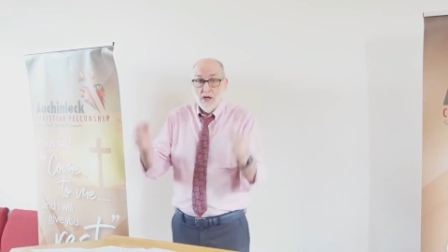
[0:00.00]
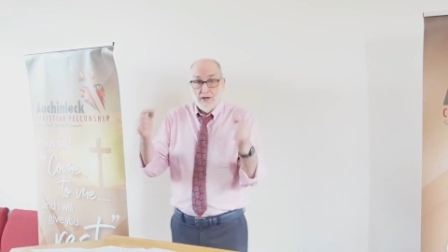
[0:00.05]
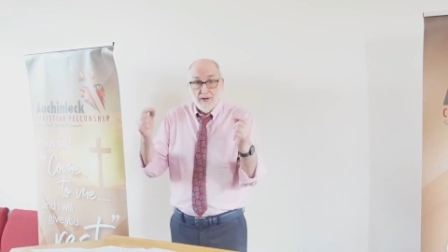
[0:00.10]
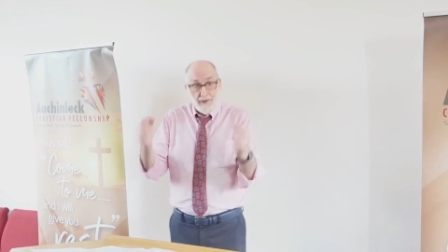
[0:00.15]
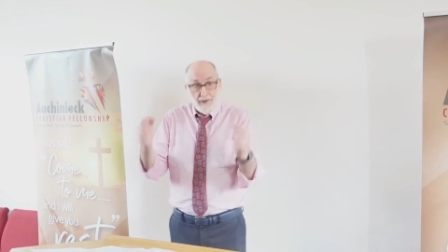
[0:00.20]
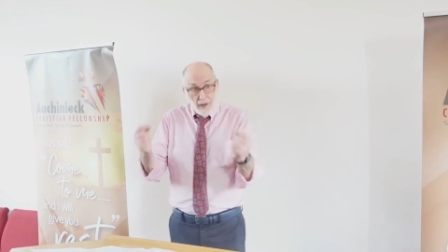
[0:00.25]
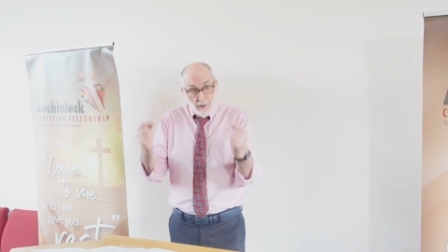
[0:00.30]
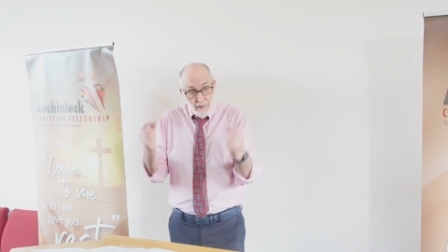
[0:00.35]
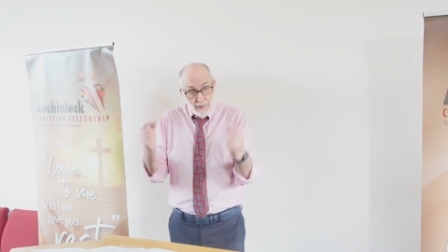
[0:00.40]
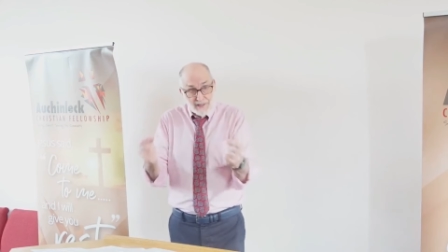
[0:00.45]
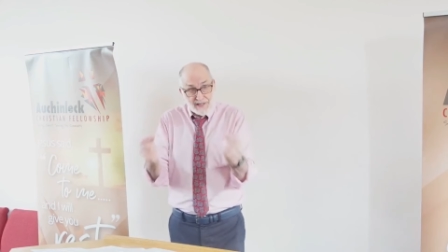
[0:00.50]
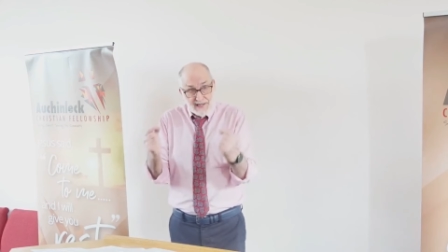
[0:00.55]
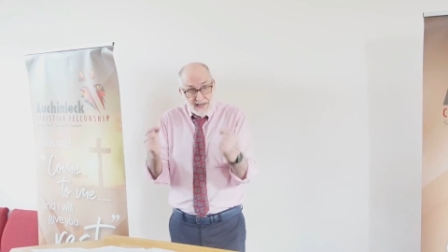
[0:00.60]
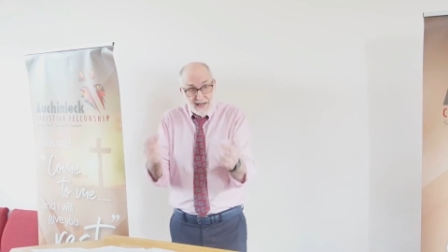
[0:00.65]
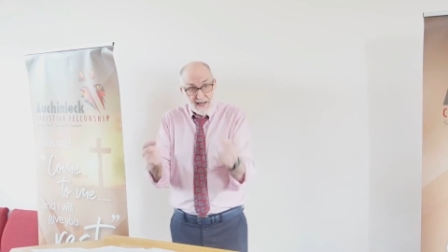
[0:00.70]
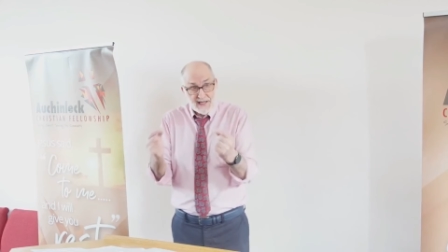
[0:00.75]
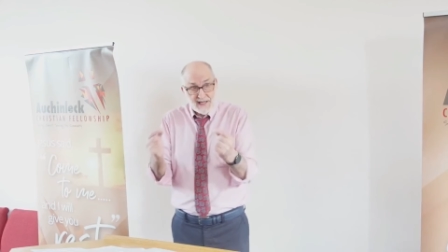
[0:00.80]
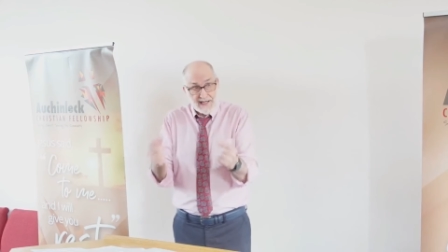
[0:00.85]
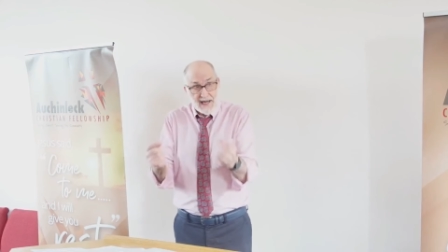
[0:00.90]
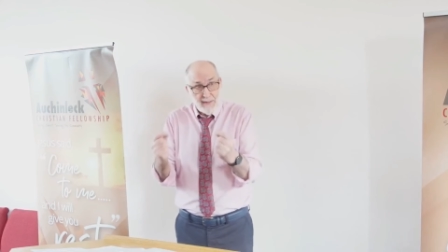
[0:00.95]
Now is the
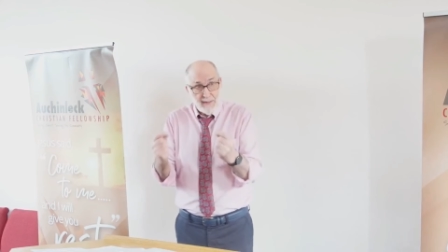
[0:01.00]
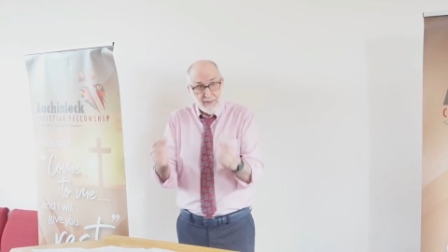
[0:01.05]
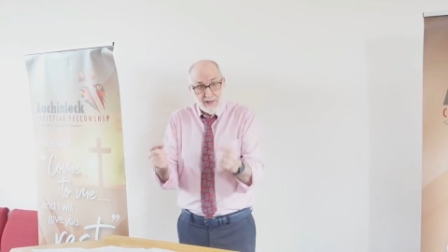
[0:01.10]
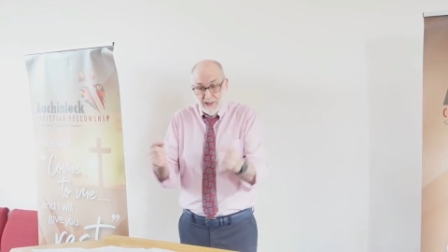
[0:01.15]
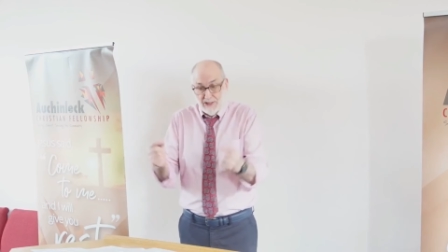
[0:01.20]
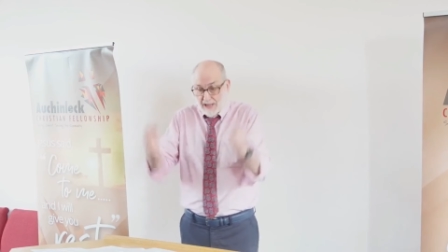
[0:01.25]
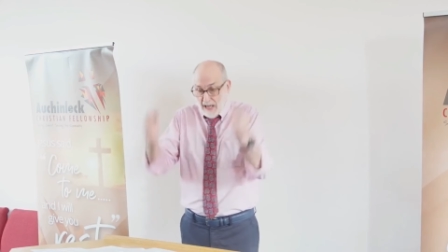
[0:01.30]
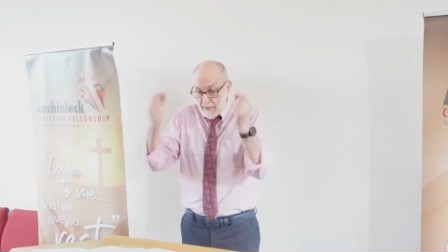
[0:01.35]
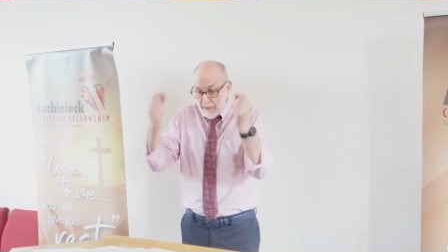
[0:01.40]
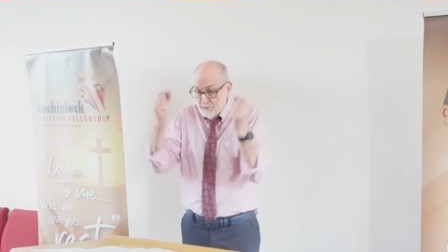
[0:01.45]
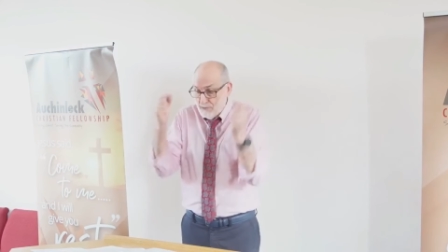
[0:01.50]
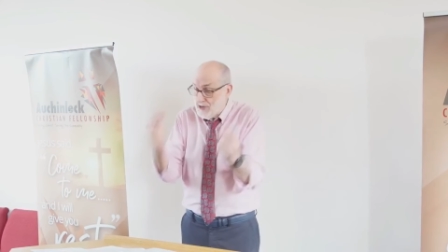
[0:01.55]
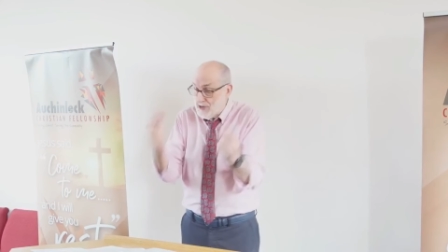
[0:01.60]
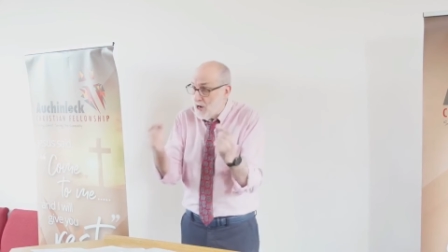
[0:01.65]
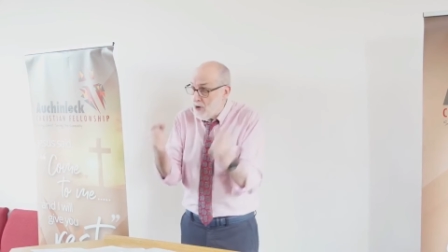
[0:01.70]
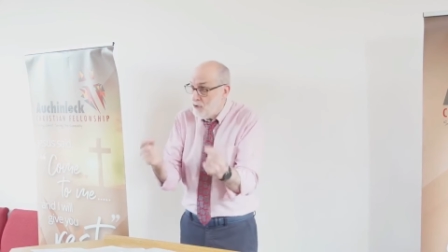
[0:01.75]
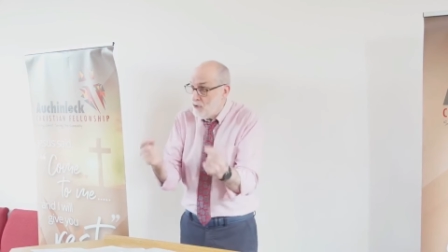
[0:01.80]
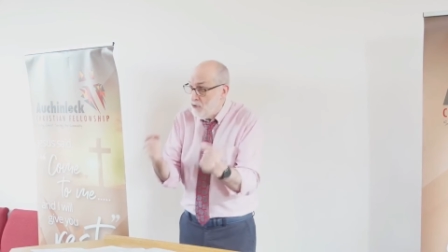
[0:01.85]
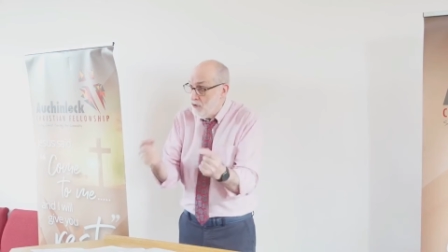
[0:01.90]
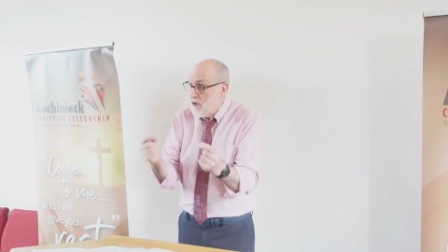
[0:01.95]
accepted time.
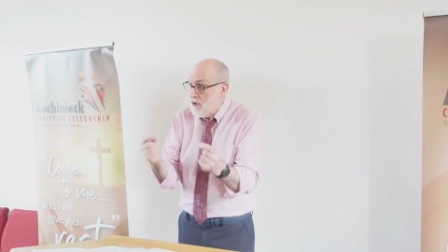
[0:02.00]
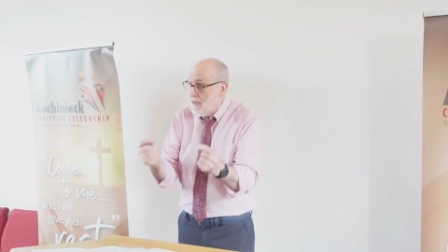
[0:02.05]
Now